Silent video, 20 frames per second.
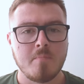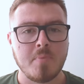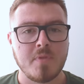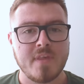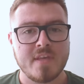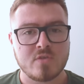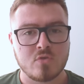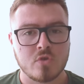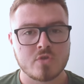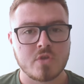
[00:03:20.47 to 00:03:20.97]
but
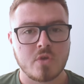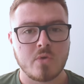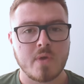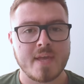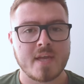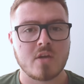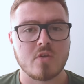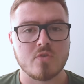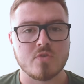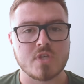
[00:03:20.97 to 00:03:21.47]
this also
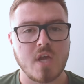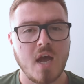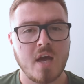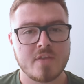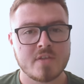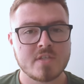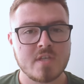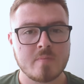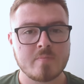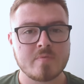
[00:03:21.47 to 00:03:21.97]
includes
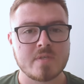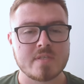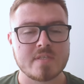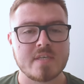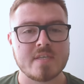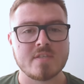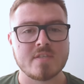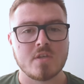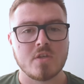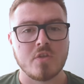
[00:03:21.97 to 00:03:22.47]
other
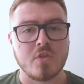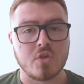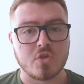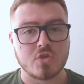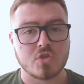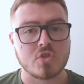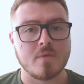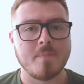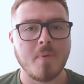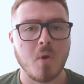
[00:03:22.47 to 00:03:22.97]
substances that
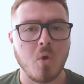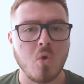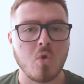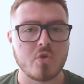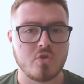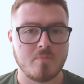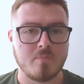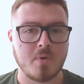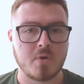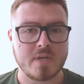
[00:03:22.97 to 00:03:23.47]
support
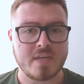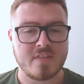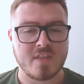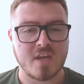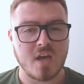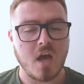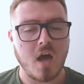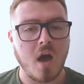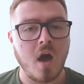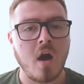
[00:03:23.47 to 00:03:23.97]
your body
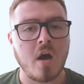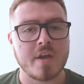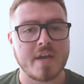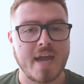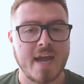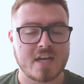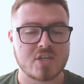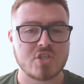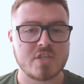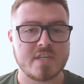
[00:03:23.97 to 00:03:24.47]
that aren't
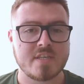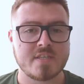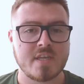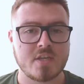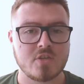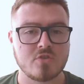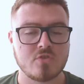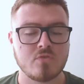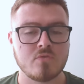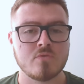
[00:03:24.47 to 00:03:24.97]
actually
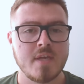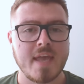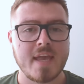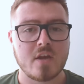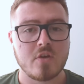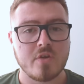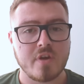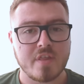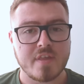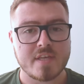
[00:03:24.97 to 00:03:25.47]
essential,
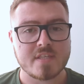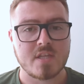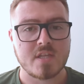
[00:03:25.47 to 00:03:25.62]
including things